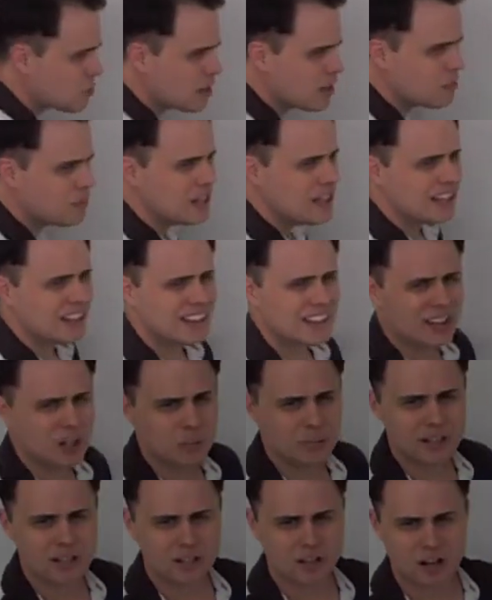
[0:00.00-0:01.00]
want to be a little
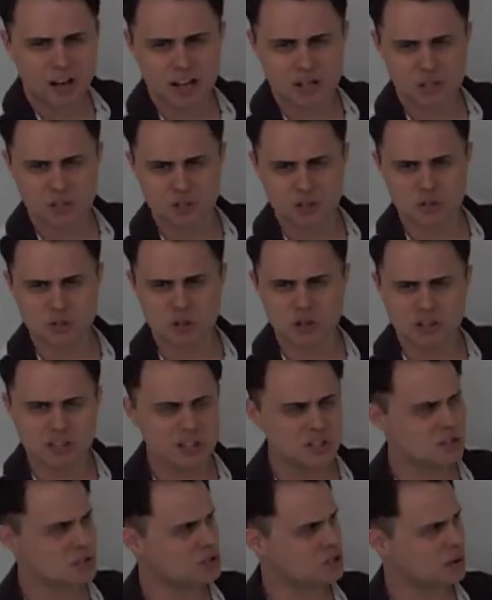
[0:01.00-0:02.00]
bit cautious, or at
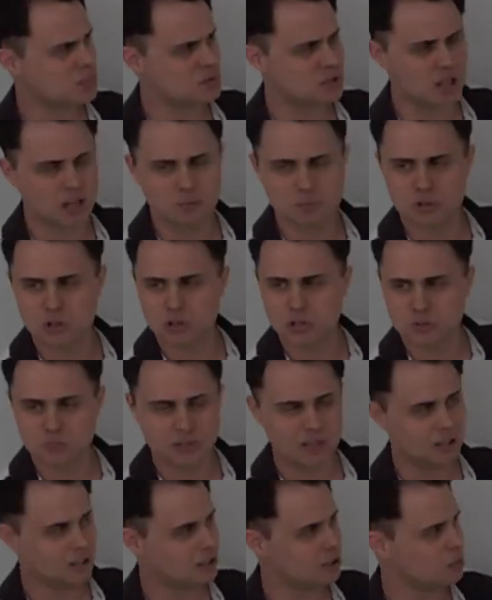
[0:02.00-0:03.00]
least sometimes you should
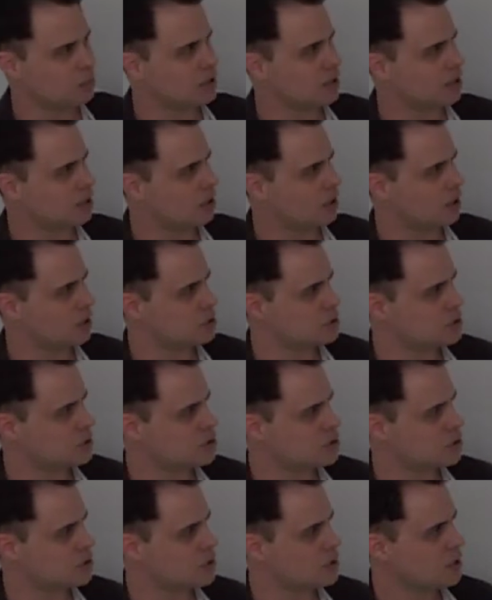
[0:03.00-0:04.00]
be a little bit
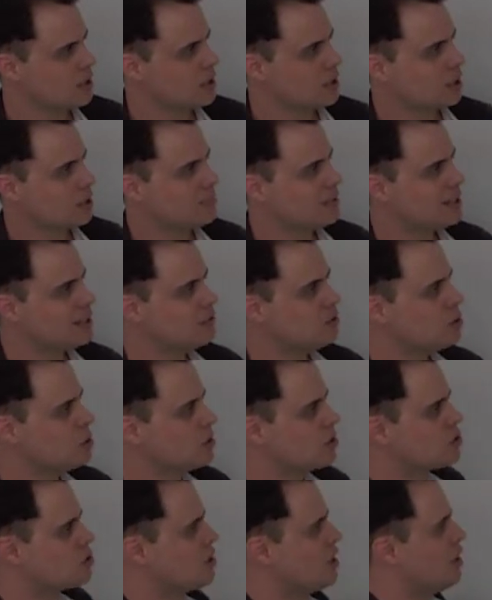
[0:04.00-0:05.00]
cautious. Let me give you an
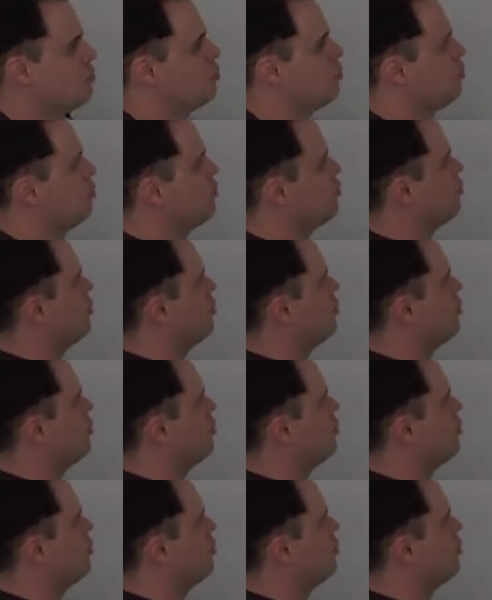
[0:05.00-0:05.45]
example of